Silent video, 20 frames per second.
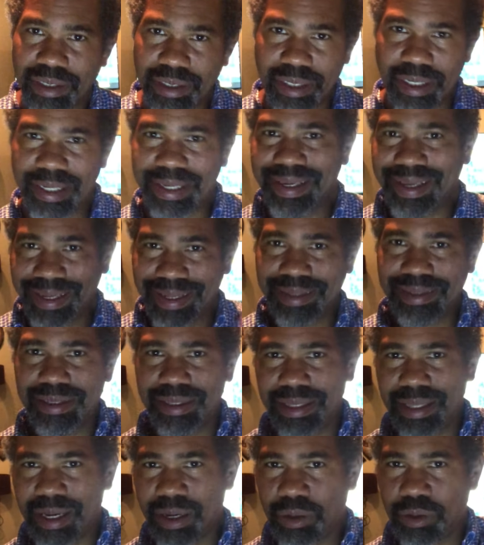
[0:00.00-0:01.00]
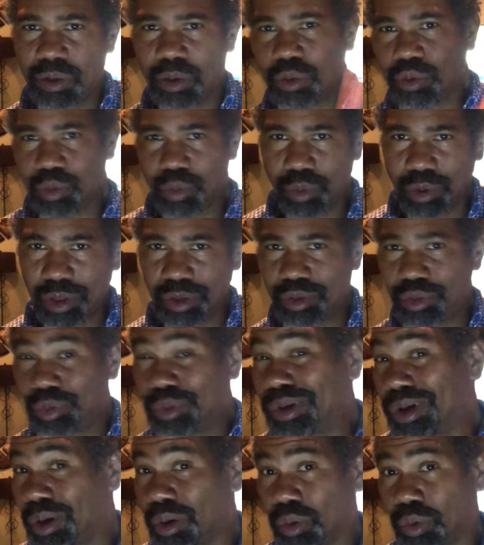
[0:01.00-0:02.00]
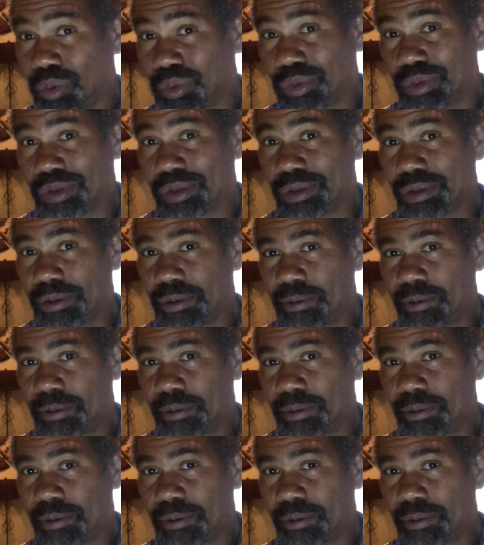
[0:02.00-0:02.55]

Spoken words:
to get to those 1 or 2 goals.